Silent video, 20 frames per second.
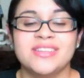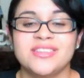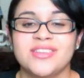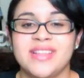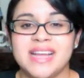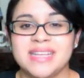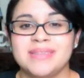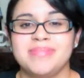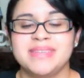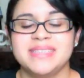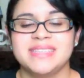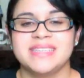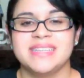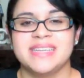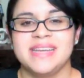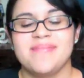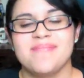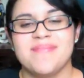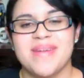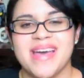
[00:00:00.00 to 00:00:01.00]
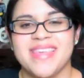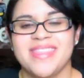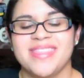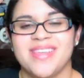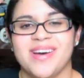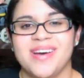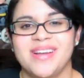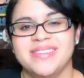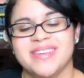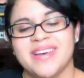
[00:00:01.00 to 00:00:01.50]
So that's basically my
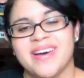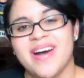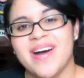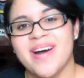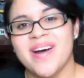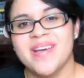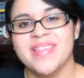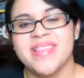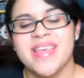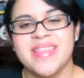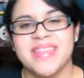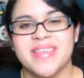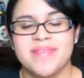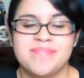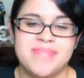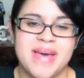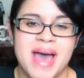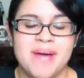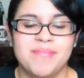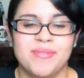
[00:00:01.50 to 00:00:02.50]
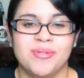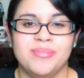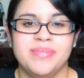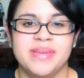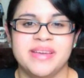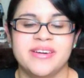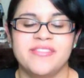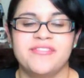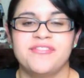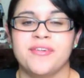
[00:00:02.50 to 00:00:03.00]
thoughts on the
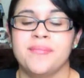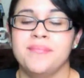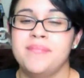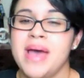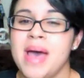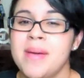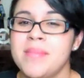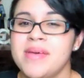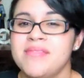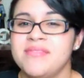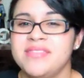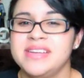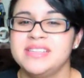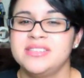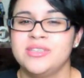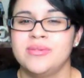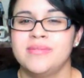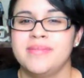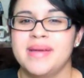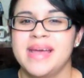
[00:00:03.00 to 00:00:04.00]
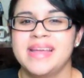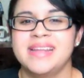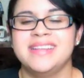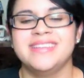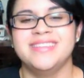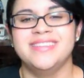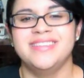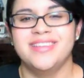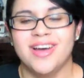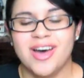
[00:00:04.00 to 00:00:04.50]
Batmobile for Batman v
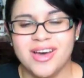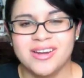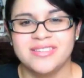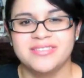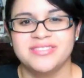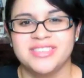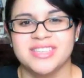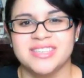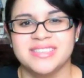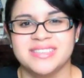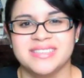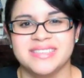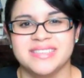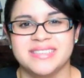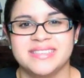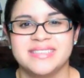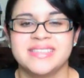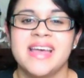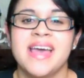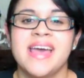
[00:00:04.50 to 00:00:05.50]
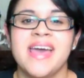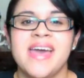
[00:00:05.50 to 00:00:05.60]
Superman Dawn of Justice.